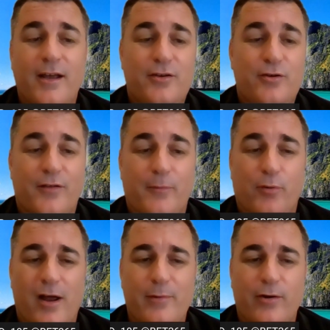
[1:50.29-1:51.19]
You got the
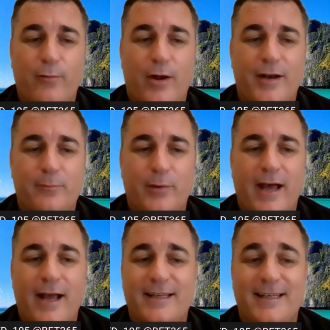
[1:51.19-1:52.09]
primary running
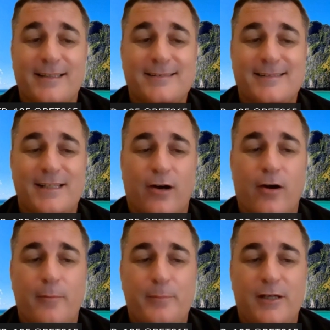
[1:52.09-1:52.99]
back. He is the
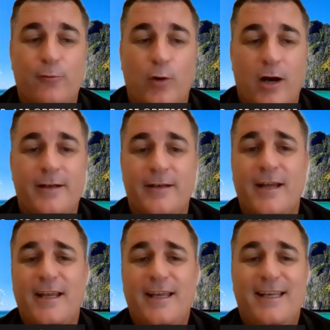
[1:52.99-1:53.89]
RB1.
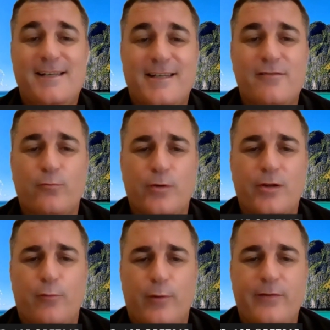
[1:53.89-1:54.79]
He didn't
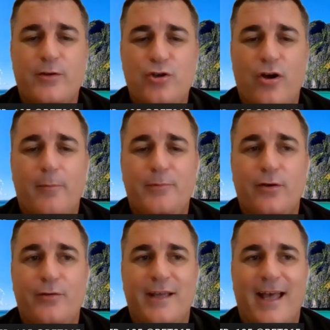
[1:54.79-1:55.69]
really win the job
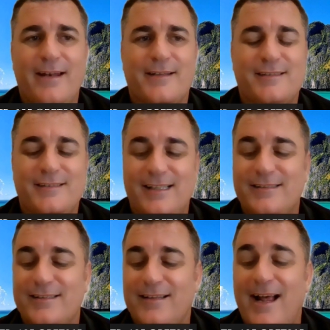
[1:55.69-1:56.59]
till the end of the
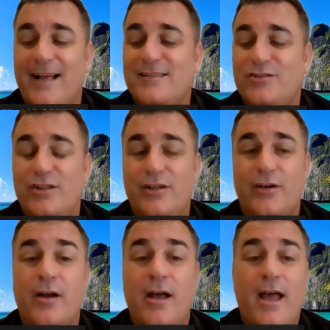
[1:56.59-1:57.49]
season last
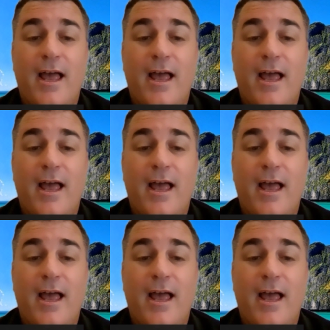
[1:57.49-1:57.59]
year.